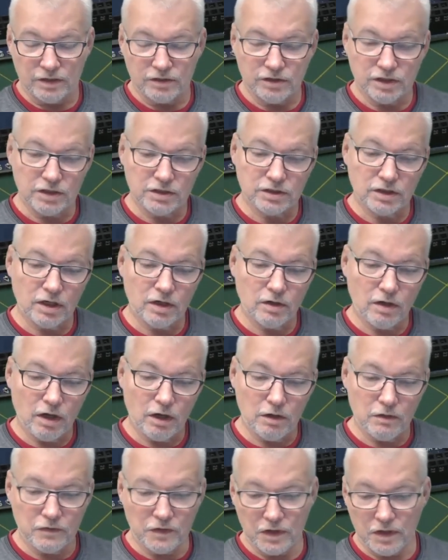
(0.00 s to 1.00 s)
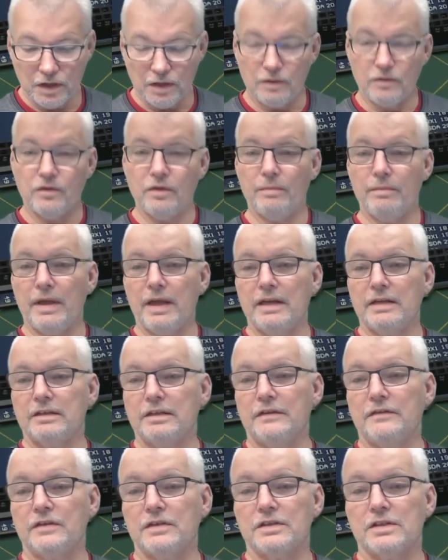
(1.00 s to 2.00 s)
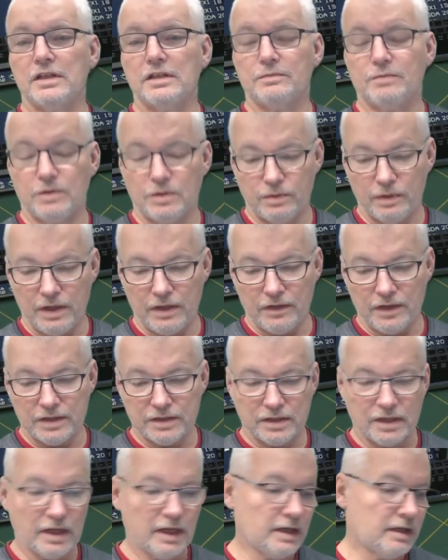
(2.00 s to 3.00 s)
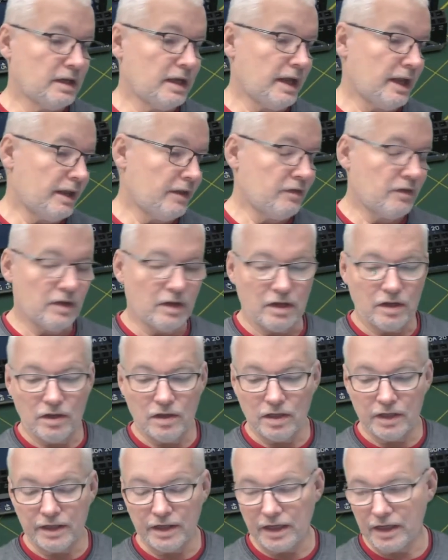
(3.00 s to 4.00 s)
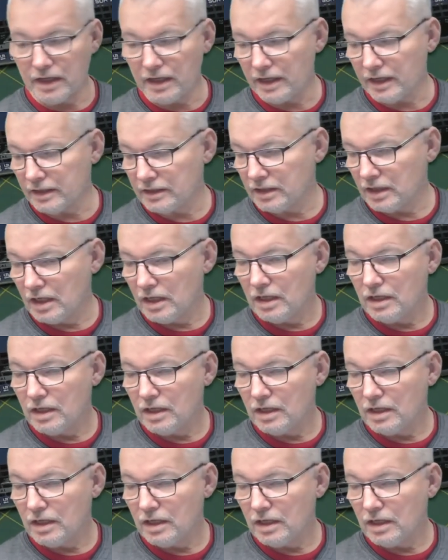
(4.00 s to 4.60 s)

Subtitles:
just go over the main differences between this kit and the earlier kit.